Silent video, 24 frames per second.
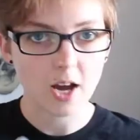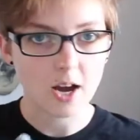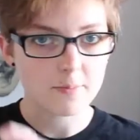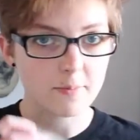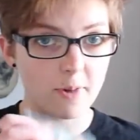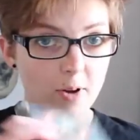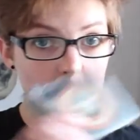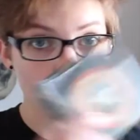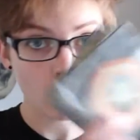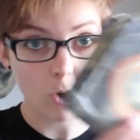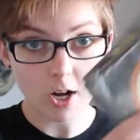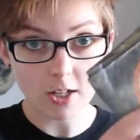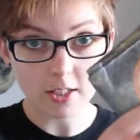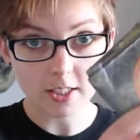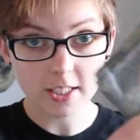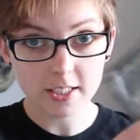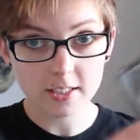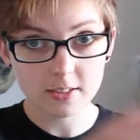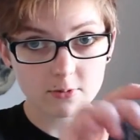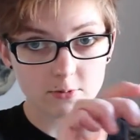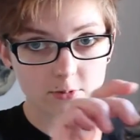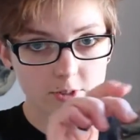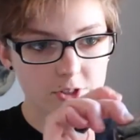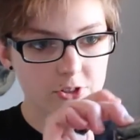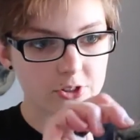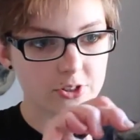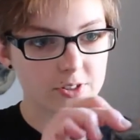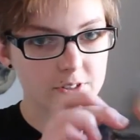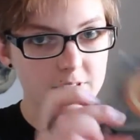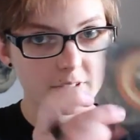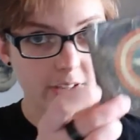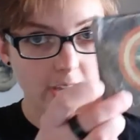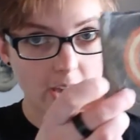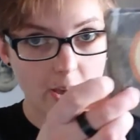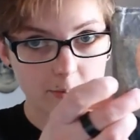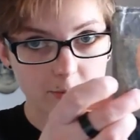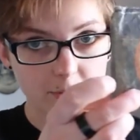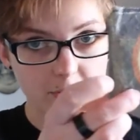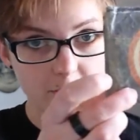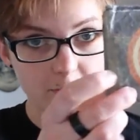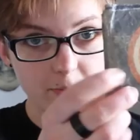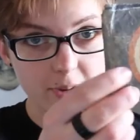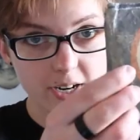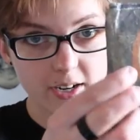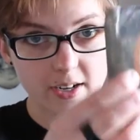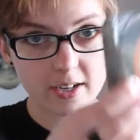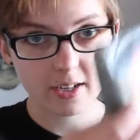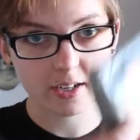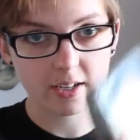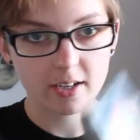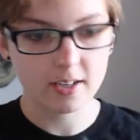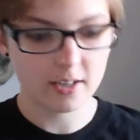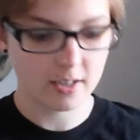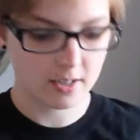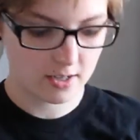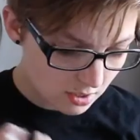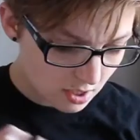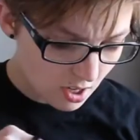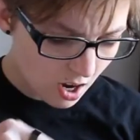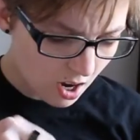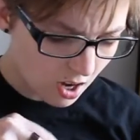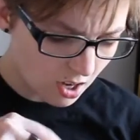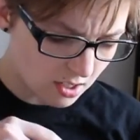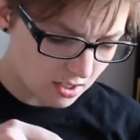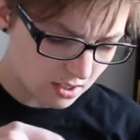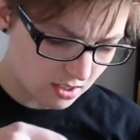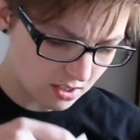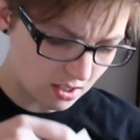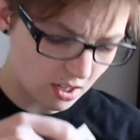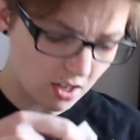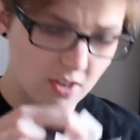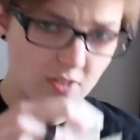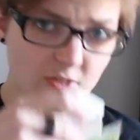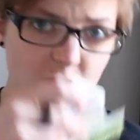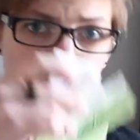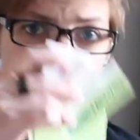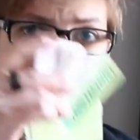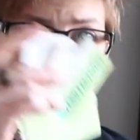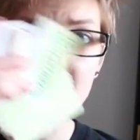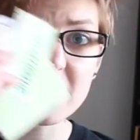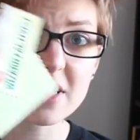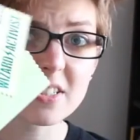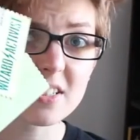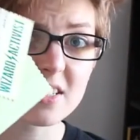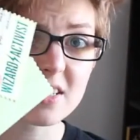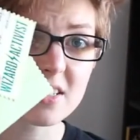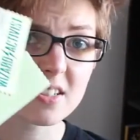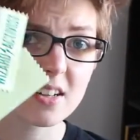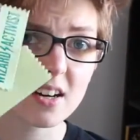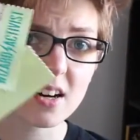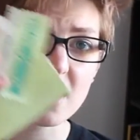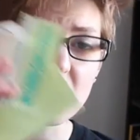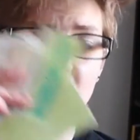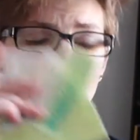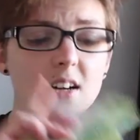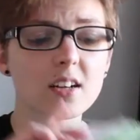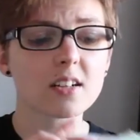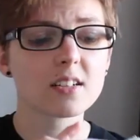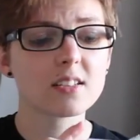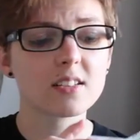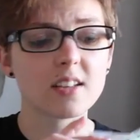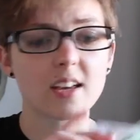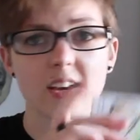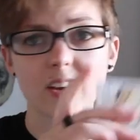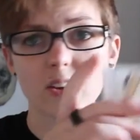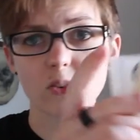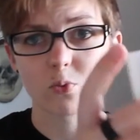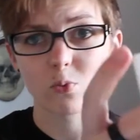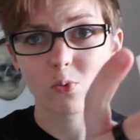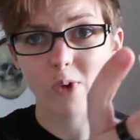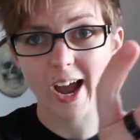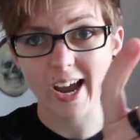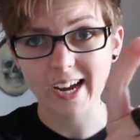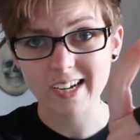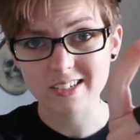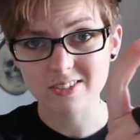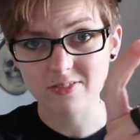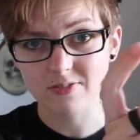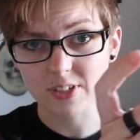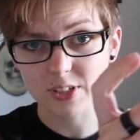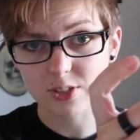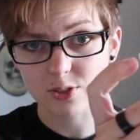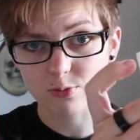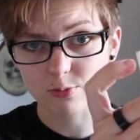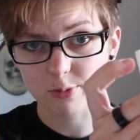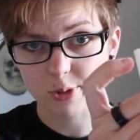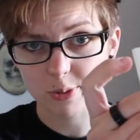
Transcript: Got my wallet, which is Captain America, tons of business cards and Whacktivist